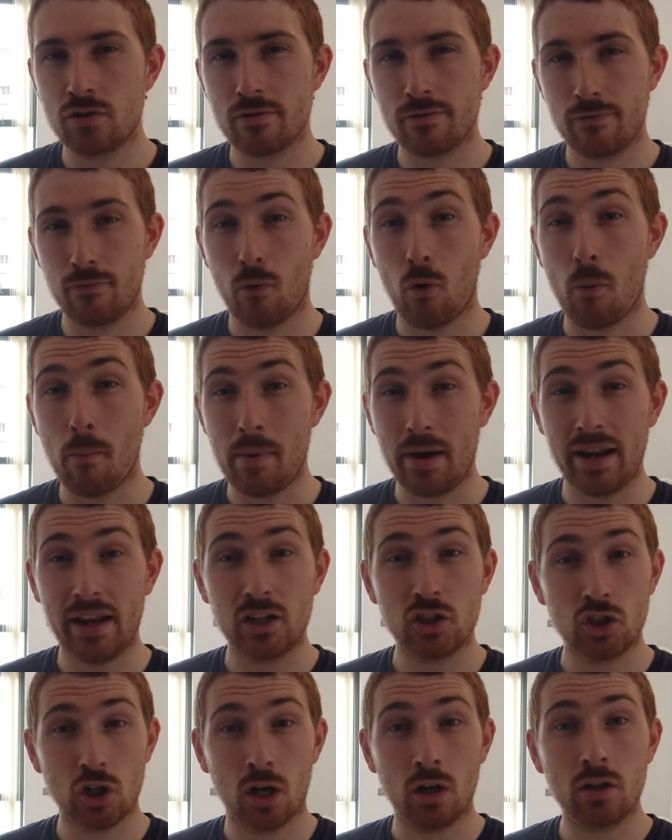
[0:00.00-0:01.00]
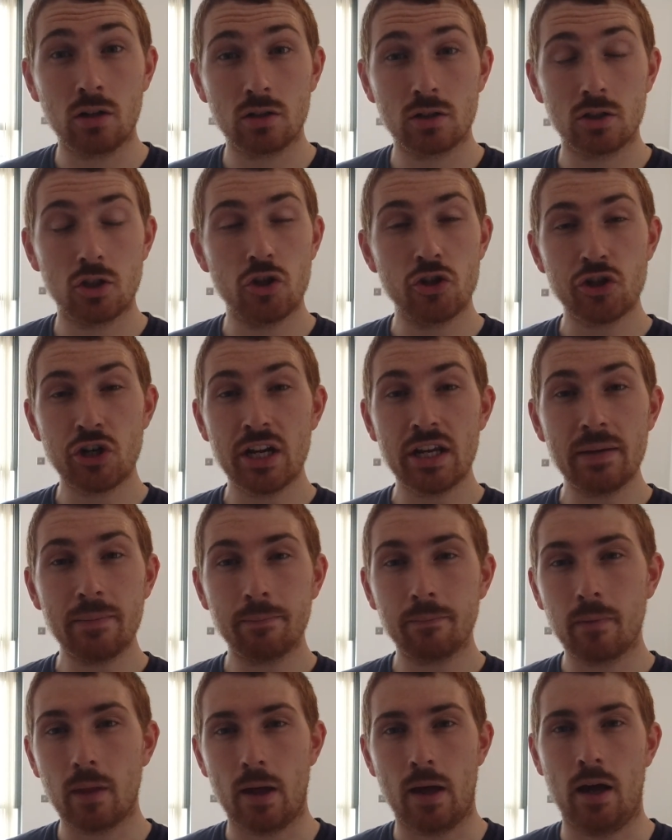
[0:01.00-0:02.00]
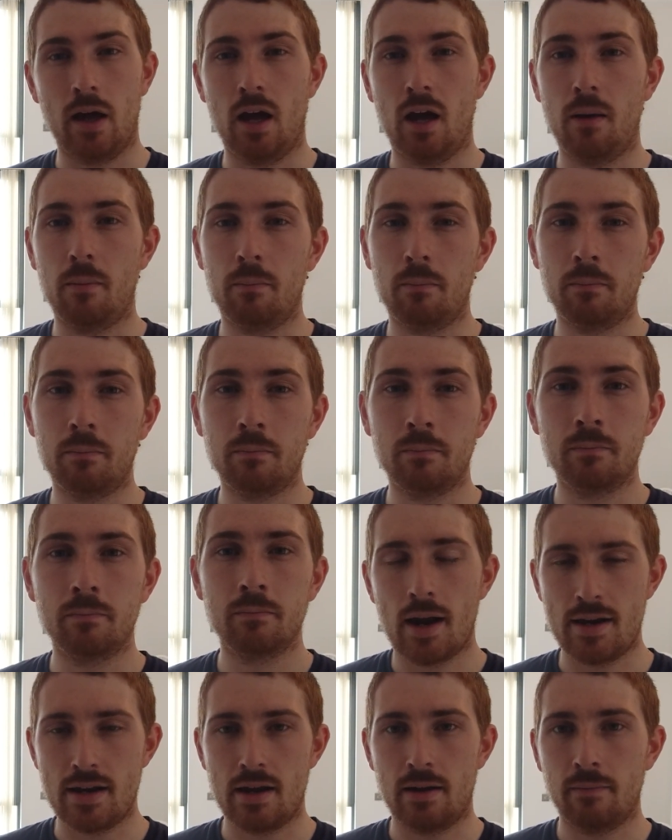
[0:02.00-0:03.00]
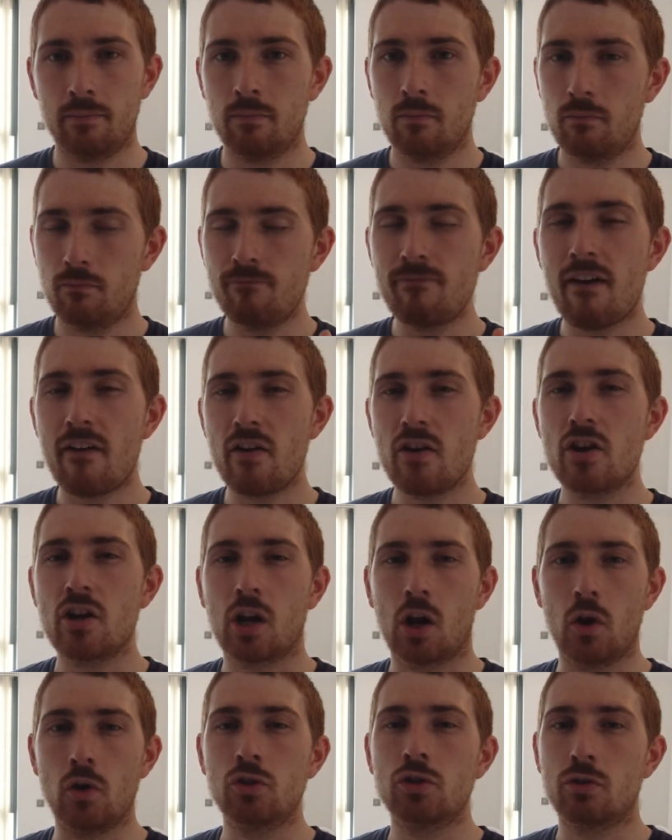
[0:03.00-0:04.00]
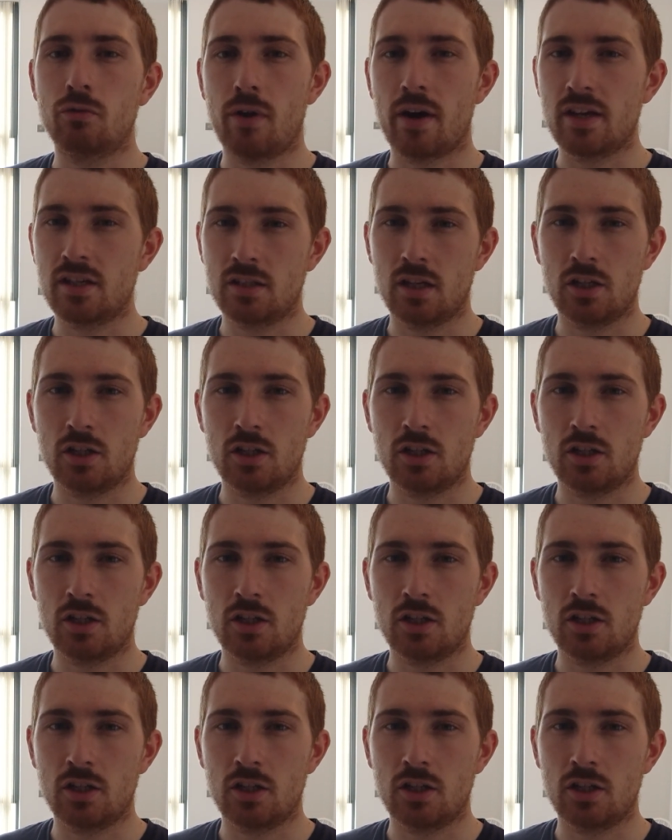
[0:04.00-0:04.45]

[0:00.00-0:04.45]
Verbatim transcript: to four minute chunks usually, um, and yeah, very close to race